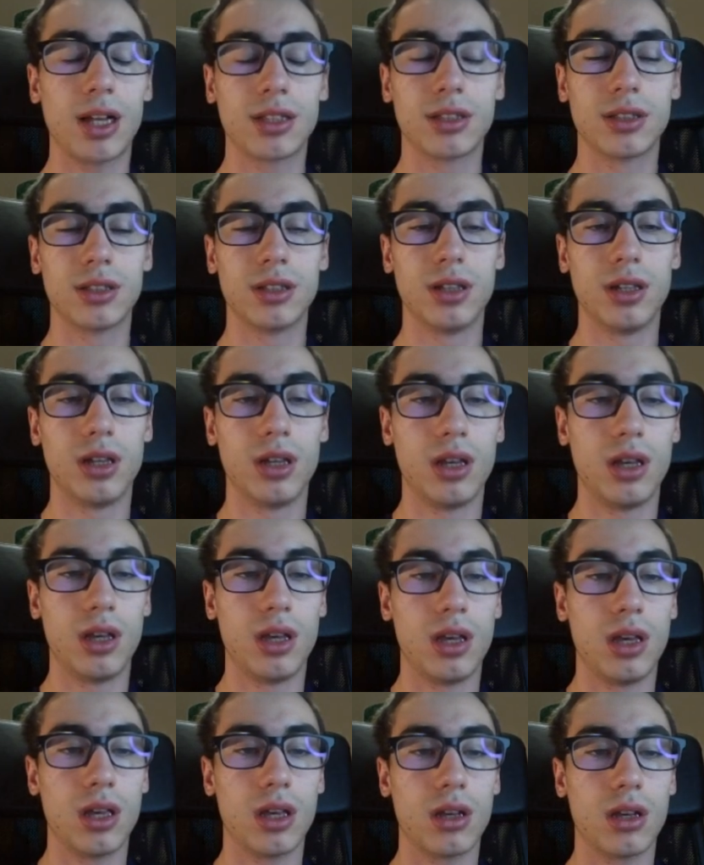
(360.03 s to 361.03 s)
blacks,
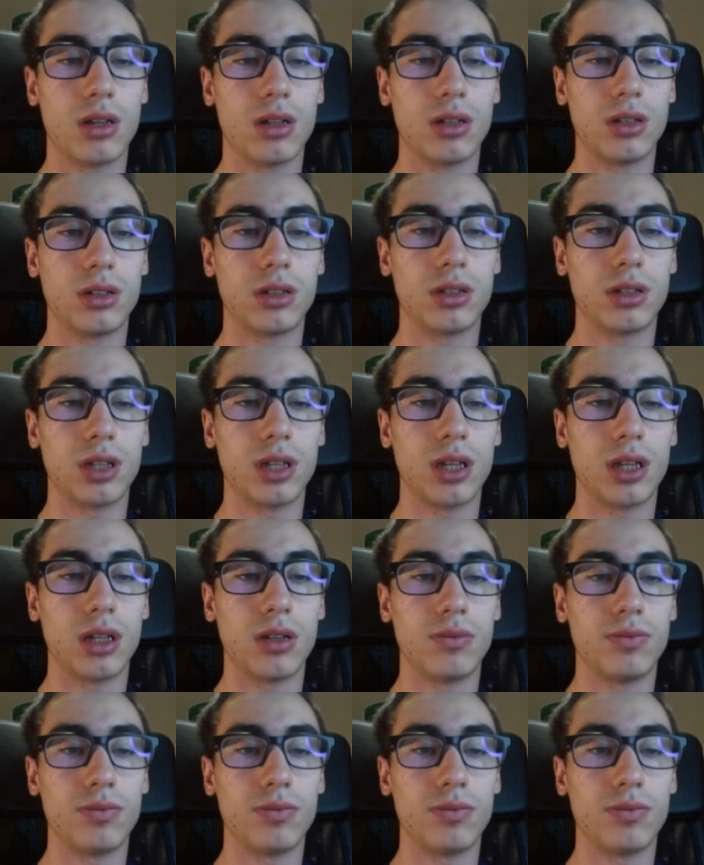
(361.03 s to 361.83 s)
because